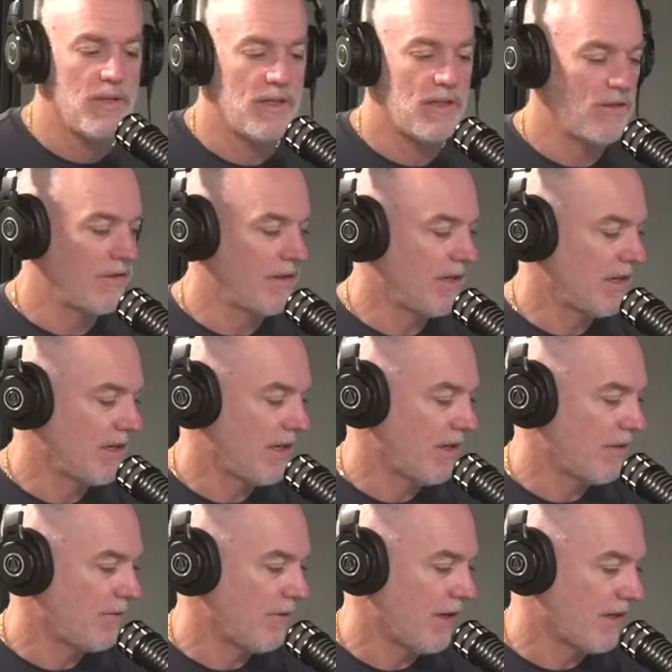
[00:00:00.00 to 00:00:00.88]
trying to
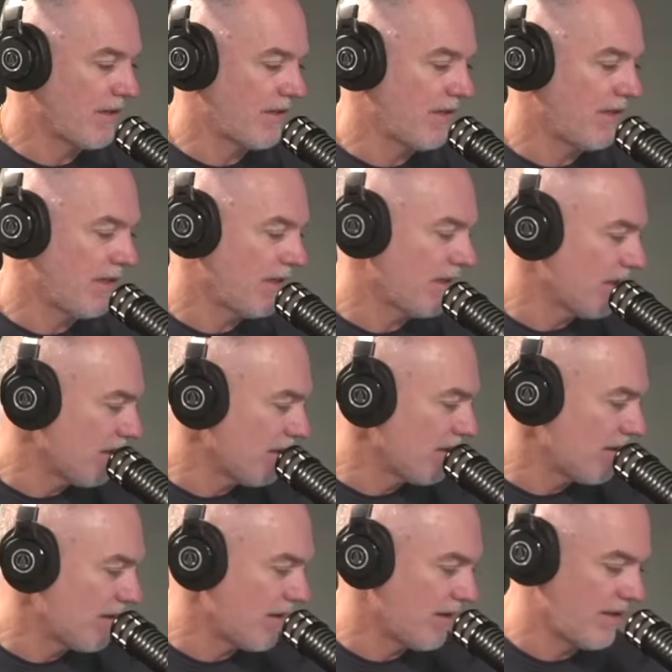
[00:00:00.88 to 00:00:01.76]
get fancy in
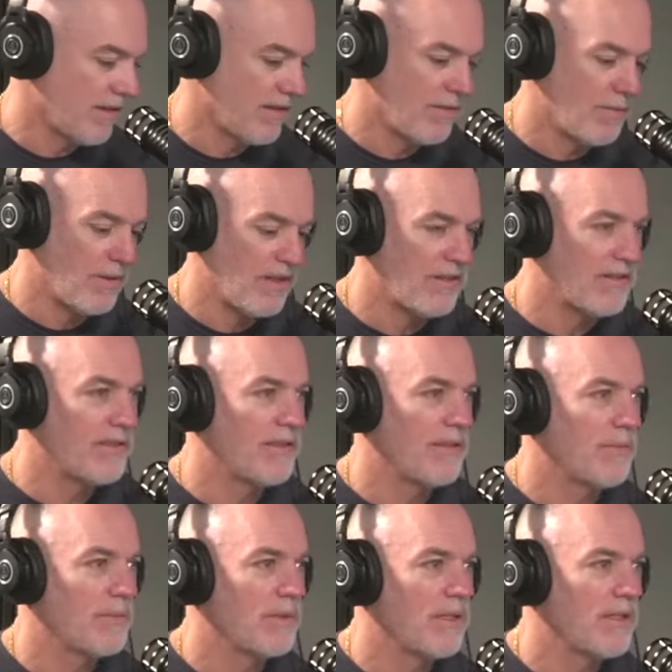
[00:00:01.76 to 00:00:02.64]
this place.
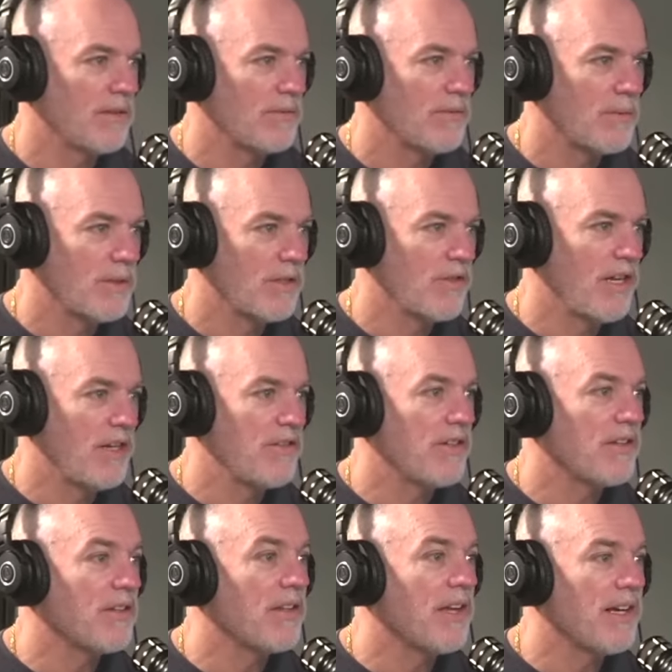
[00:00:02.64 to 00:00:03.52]
We're
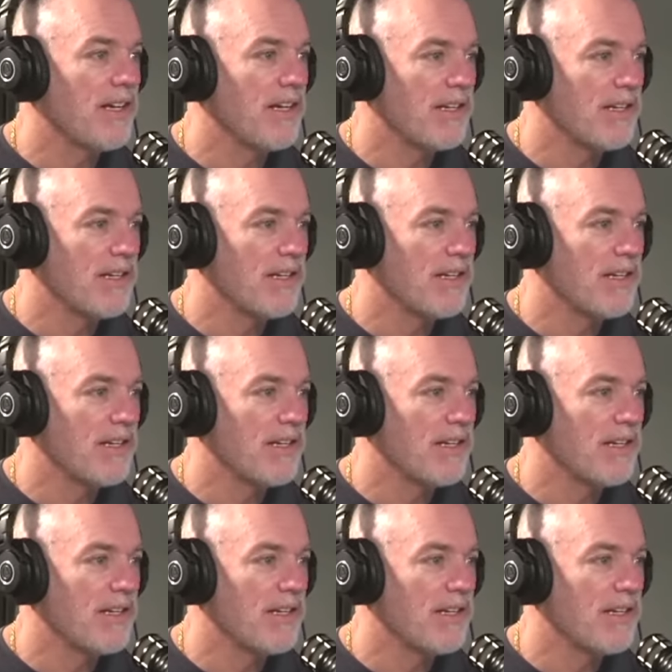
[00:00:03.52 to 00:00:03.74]
changing the lighting.